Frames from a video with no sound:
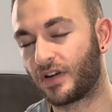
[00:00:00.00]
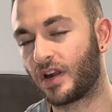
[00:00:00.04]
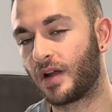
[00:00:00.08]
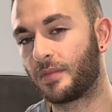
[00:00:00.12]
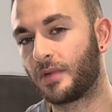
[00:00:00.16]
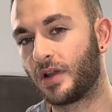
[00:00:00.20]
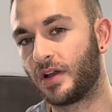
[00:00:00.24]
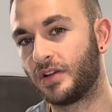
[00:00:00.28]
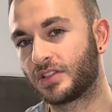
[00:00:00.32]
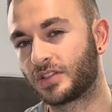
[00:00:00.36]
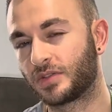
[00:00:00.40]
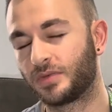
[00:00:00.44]

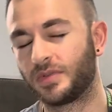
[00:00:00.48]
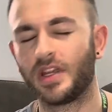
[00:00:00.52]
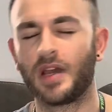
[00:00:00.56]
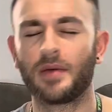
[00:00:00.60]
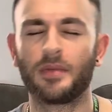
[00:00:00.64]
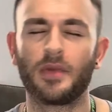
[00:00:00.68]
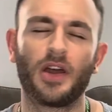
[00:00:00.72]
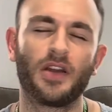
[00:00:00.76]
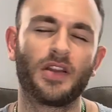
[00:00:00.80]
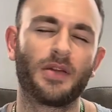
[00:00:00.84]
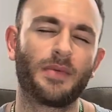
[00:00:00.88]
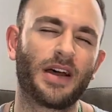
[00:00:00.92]
uploads, because we
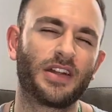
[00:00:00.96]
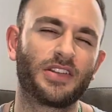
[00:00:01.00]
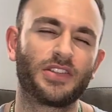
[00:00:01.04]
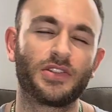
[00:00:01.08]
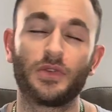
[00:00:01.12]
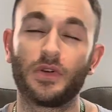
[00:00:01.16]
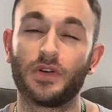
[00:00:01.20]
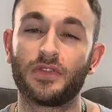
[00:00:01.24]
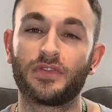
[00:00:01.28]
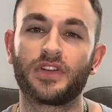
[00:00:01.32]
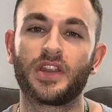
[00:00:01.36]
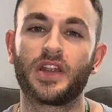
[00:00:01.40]
upload about 2
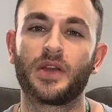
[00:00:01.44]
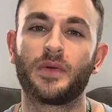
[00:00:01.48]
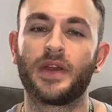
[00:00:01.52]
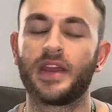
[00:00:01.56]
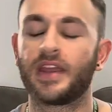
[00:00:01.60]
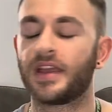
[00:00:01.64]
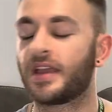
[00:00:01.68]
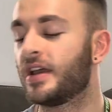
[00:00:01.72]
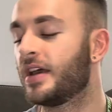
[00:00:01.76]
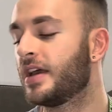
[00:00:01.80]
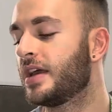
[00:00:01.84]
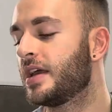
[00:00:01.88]
or 3 a
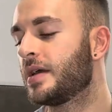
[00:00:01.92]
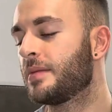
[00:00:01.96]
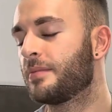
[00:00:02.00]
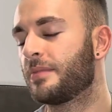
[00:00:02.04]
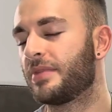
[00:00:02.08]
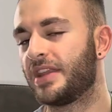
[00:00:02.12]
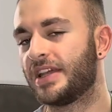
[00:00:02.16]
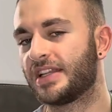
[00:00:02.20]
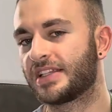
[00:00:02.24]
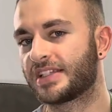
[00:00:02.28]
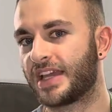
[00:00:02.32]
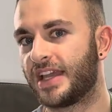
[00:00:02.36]
week. But
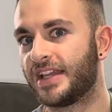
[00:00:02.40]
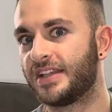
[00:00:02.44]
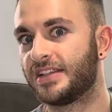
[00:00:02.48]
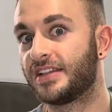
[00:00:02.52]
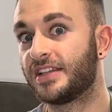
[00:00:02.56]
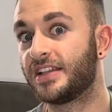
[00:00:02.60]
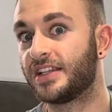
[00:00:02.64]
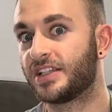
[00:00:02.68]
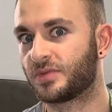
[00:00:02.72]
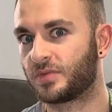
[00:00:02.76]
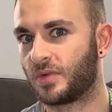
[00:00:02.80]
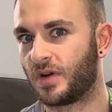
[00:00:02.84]
let's get into
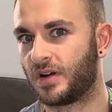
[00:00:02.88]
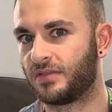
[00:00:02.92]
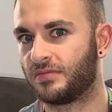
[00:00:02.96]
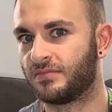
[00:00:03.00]
this one.